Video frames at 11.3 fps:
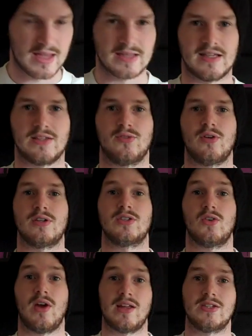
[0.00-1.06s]
sounds very
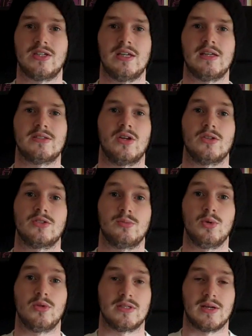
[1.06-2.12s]
scratchy, it's not as
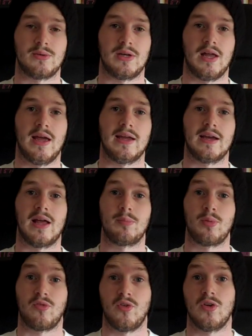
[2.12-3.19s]
smooth as I would like, and I
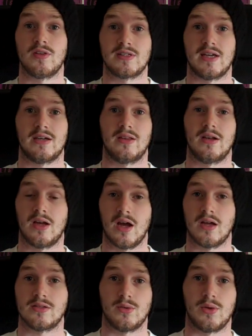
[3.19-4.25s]
prefer the sound of the
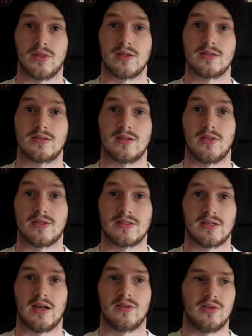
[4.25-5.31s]
legato on this
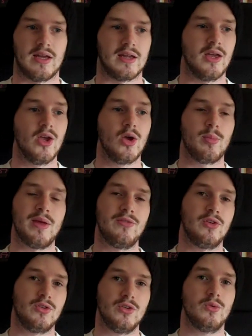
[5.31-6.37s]
style of lick. But if
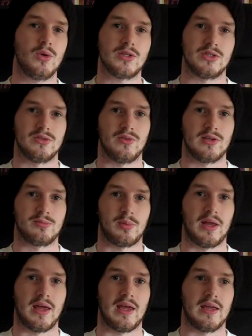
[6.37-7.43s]
you do watch Yngwie's
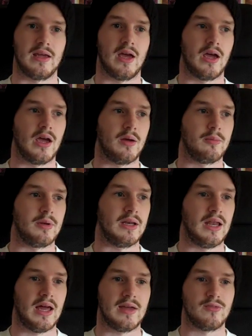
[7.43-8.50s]
playing
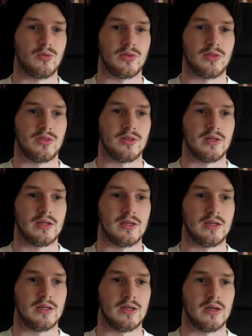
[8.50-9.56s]
live with
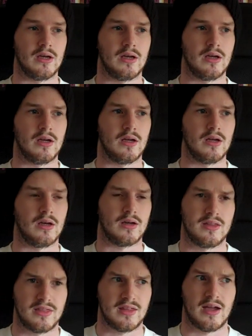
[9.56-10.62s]
the,
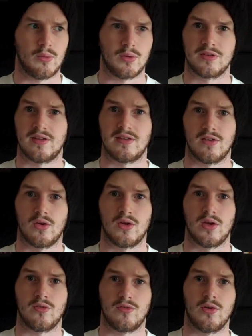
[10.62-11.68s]
I want to say
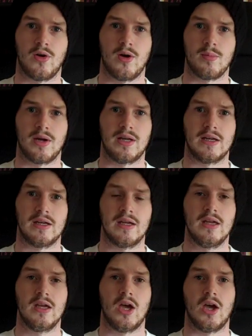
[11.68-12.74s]
Tokyo Philharmonic,
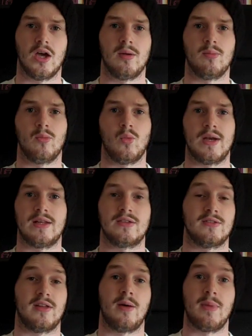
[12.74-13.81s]
when he
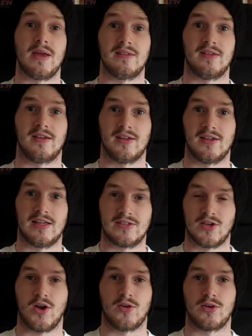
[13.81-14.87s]
does that amazing
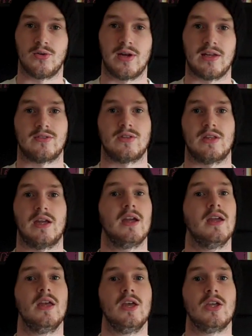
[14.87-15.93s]
guitar and orchestra thing,
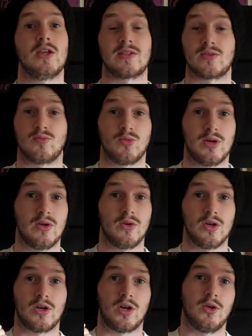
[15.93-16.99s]
you get some real
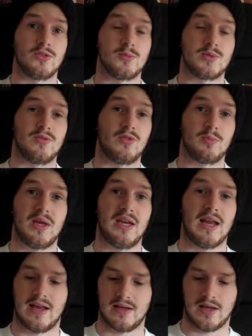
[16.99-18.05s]
good close-ups of his picking
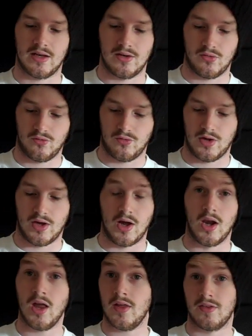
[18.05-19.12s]
hand, and a
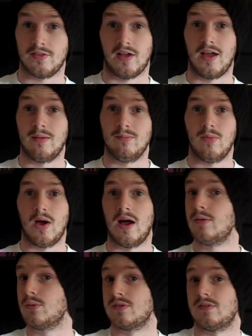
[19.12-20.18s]
lot of the time,
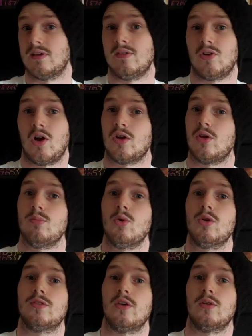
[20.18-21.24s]
I would even argue
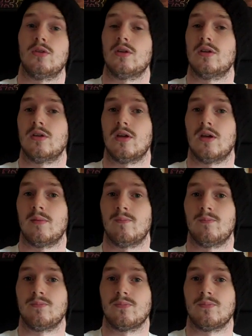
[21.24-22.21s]
more so than,